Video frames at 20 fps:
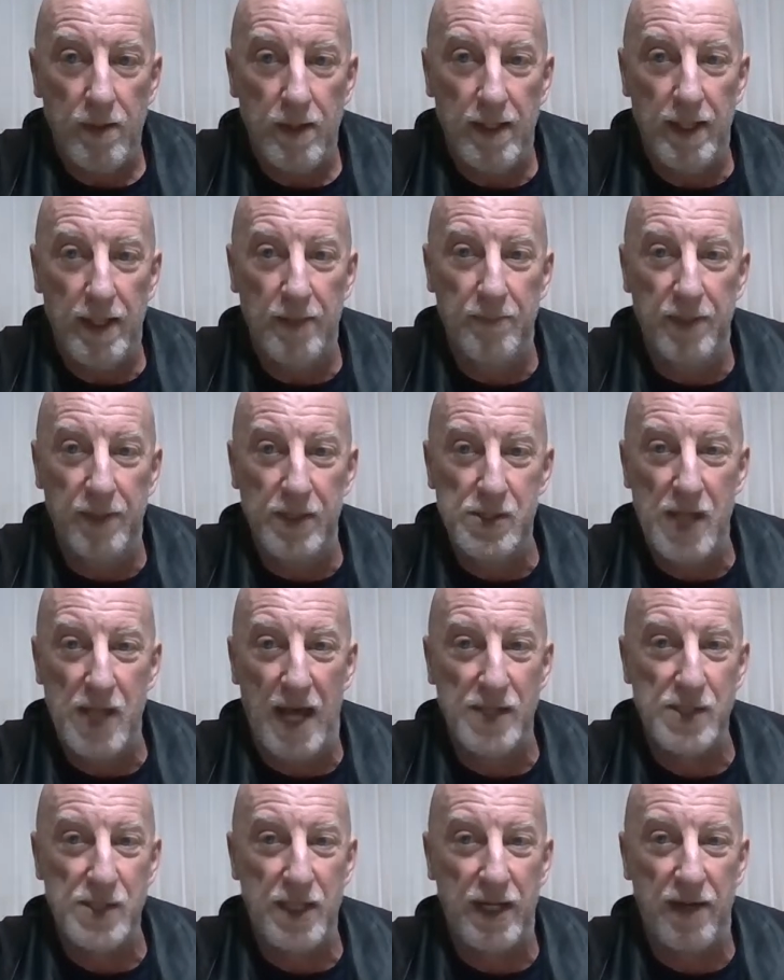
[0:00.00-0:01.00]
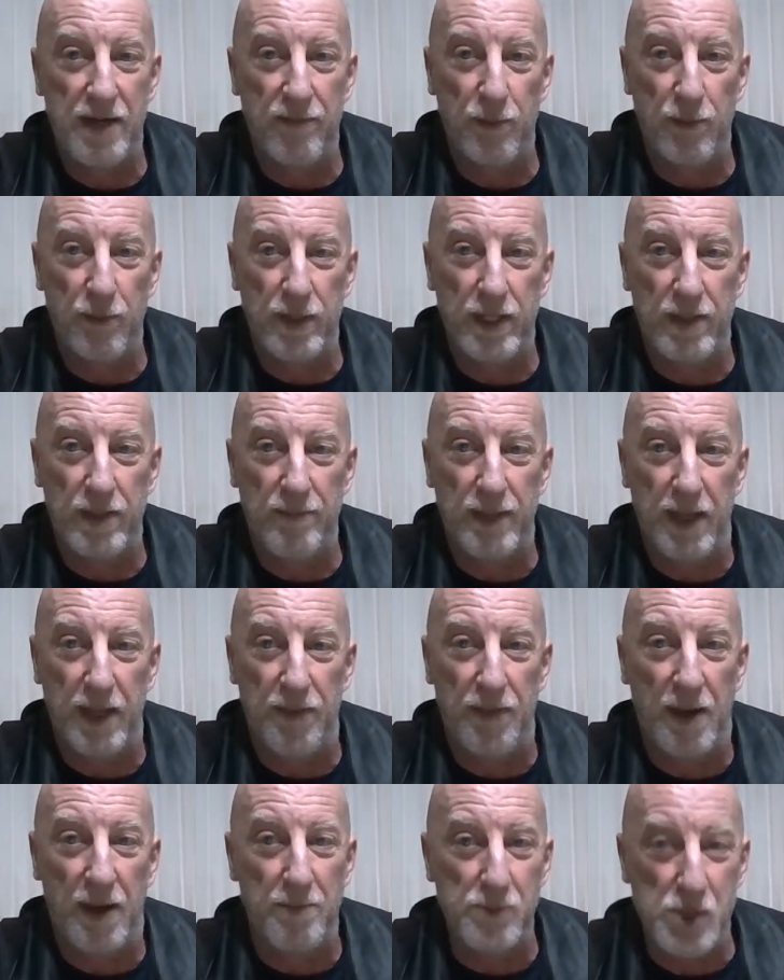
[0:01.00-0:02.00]
Eat Me is asking everyone to give me a
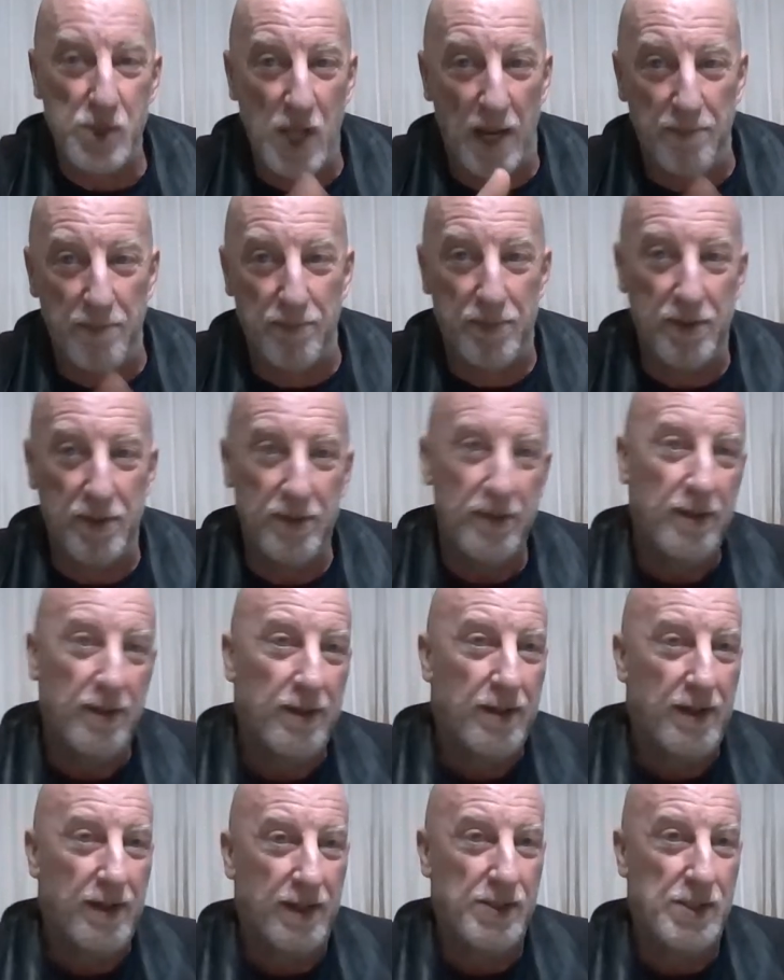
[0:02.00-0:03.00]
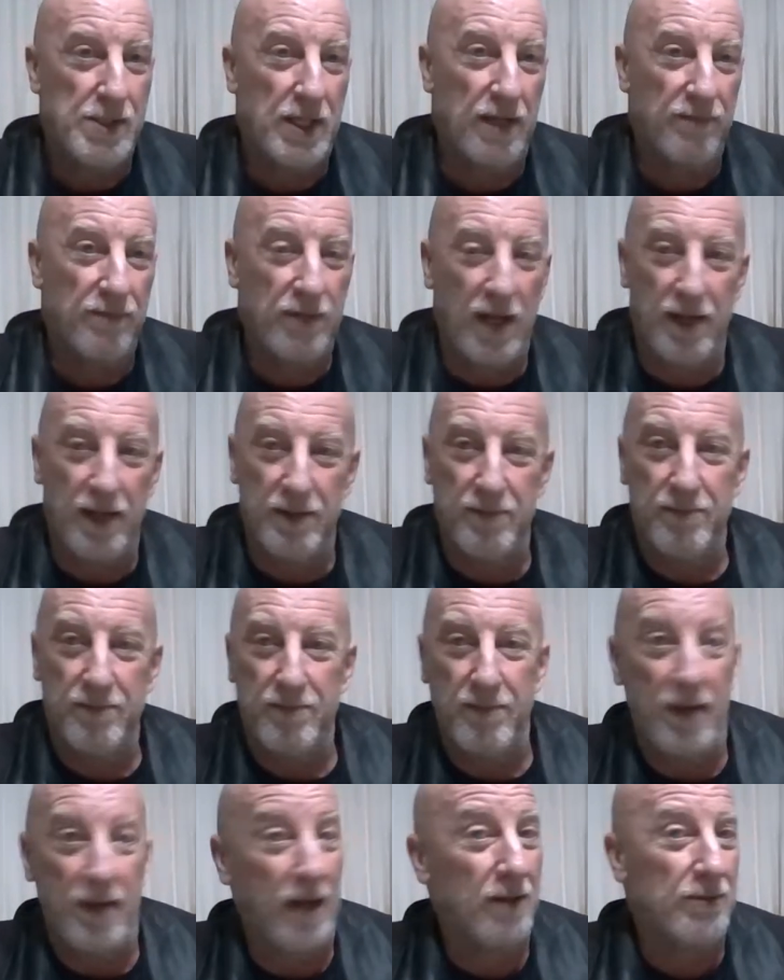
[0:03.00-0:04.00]
thumbs up. I see I've got
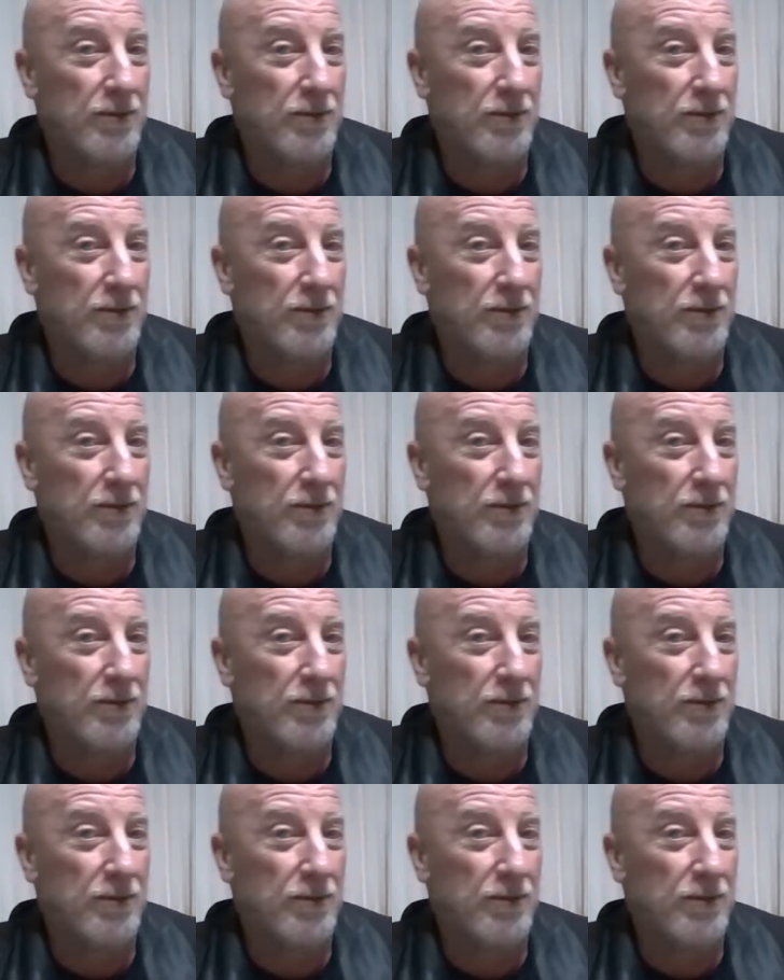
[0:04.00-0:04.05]
now